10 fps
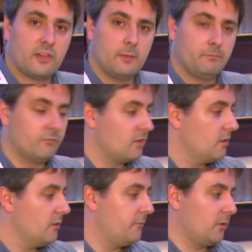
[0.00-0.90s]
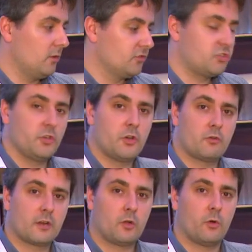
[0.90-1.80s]
in, full studio
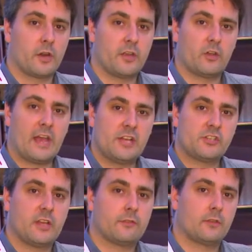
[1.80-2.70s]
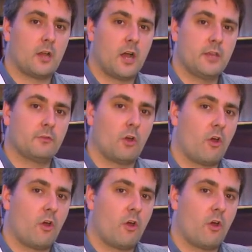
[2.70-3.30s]
recorder. You've got HDSDI, you've got